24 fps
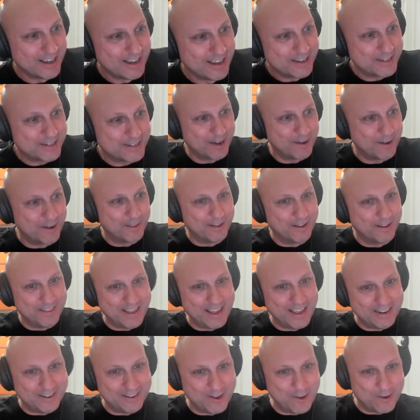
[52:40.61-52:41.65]
so that
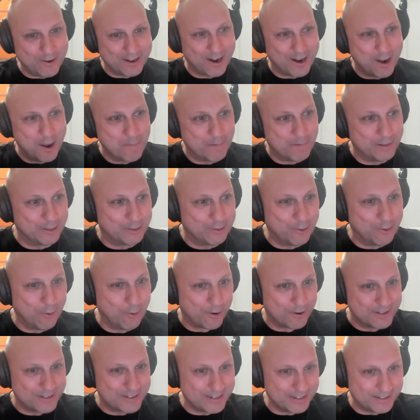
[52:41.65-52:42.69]
then you could open the
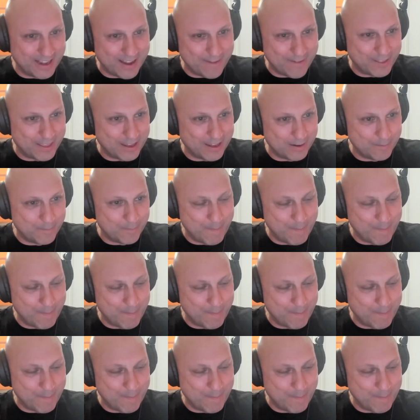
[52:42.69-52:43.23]
doors and everything would be